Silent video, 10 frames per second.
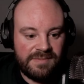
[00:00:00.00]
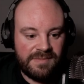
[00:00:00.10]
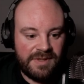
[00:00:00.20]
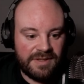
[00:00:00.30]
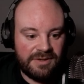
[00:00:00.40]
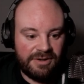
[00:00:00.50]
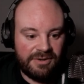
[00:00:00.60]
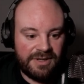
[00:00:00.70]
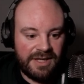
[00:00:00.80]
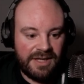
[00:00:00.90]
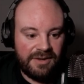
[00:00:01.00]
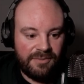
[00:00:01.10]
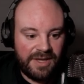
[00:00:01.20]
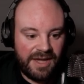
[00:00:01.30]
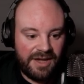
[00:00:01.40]
that's going on here,
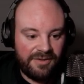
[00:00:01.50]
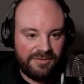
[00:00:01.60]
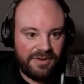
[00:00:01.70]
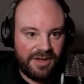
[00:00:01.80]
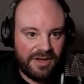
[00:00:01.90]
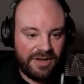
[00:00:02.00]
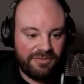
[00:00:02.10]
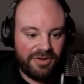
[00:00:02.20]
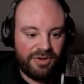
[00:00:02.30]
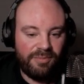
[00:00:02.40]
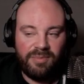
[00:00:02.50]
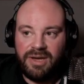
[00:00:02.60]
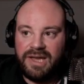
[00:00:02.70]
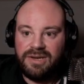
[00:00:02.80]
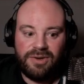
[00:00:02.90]
we have a kind of
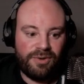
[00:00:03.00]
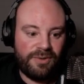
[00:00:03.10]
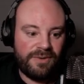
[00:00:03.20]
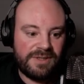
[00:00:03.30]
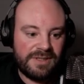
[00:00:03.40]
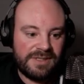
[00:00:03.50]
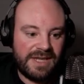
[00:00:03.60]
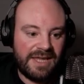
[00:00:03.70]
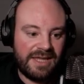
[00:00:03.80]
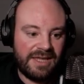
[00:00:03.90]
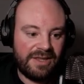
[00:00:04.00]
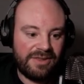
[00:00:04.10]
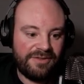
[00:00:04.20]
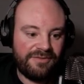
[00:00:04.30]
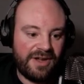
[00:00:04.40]
combined node taking
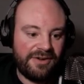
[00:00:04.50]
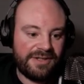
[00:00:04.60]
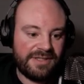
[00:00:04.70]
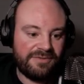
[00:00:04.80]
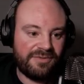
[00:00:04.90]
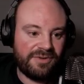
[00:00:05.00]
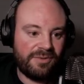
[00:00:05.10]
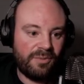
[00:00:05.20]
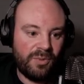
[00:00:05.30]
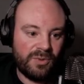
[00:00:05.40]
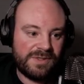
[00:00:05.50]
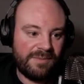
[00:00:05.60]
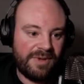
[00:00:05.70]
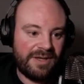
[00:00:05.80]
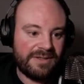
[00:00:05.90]
the various different water
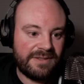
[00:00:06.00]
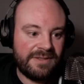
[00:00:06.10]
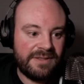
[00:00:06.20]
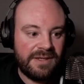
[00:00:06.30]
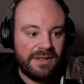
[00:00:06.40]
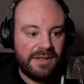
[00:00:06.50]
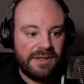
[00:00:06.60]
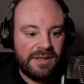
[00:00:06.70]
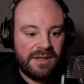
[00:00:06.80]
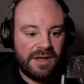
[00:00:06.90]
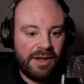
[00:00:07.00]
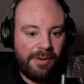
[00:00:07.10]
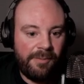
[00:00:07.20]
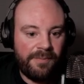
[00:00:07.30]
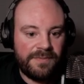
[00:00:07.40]
masks
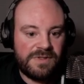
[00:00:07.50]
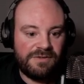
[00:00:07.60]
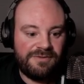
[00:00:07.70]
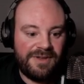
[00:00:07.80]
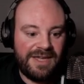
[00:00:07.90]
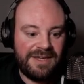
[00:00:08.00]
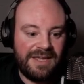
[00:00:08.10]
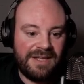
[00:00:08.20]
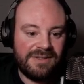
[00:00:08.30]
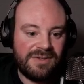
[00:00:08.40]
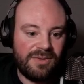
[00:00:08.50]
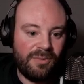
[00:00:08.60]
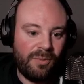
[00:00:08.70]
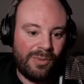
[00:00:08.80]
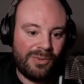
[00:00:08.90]
to feed into the
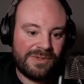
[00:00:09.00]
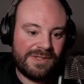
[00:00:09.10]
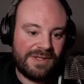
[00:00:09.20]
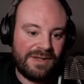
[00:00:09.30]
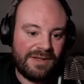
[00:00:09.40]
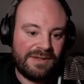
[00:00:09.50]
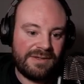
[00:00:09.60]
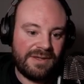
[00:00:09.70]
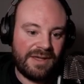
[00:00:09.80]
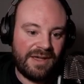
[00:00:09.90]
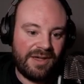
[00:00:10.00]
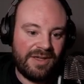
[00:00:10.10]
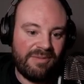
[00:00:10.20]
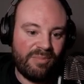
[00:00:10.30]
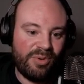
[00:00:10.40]
water
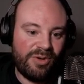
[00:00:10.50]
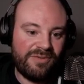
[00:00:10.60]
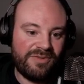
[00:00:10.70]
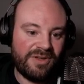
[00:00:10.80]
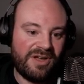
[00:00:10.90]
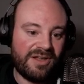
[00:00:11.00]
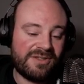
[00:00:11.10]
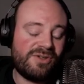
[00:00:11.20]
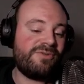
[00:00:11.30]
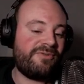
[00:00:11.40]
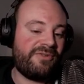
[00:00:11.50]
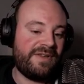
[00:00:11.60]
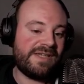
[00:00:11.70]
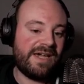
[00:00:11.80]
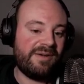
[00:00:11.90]
input of the cartography
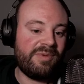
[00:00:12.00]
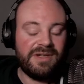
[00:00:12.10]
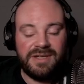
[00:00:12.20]
tab.